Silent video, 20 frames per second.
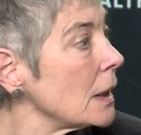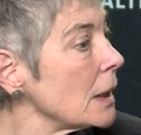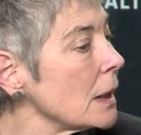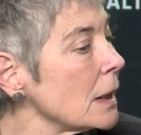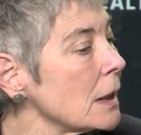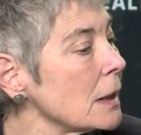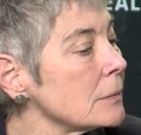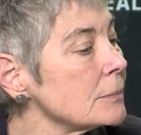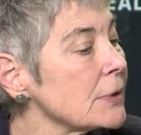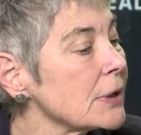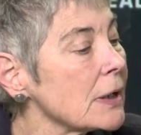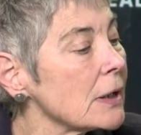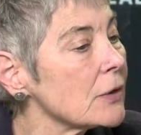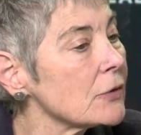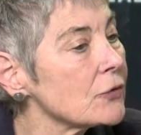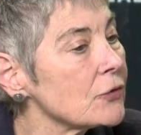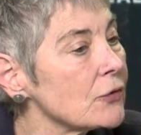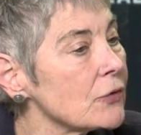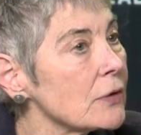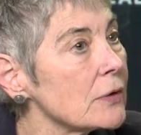
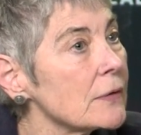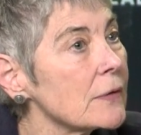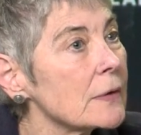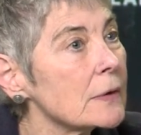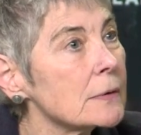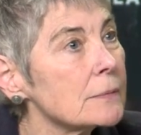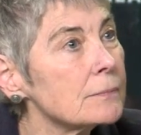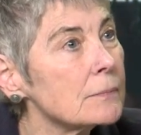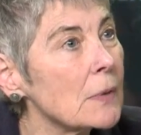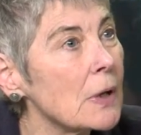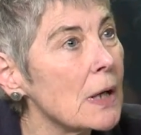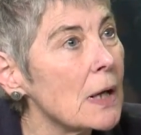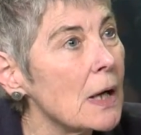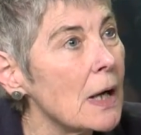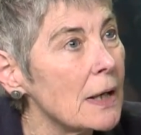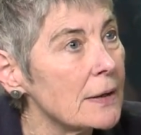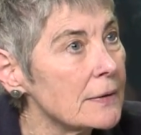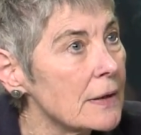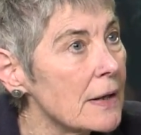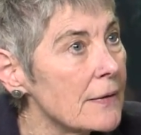Because
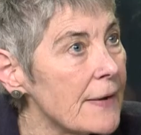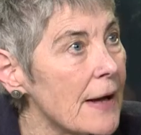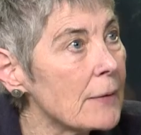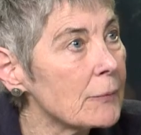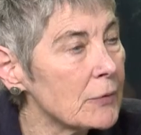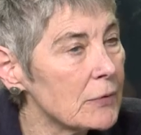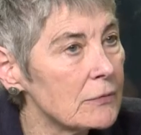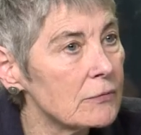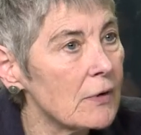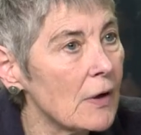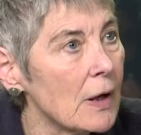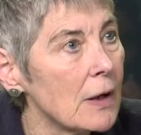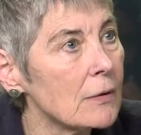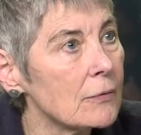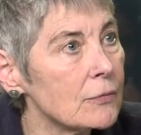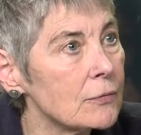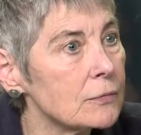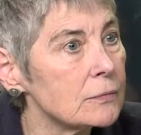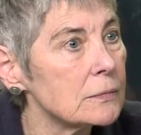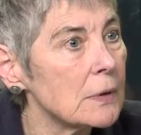and that would
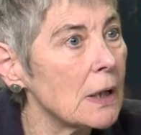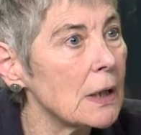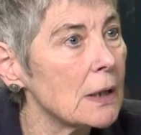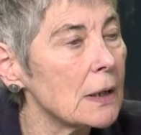involve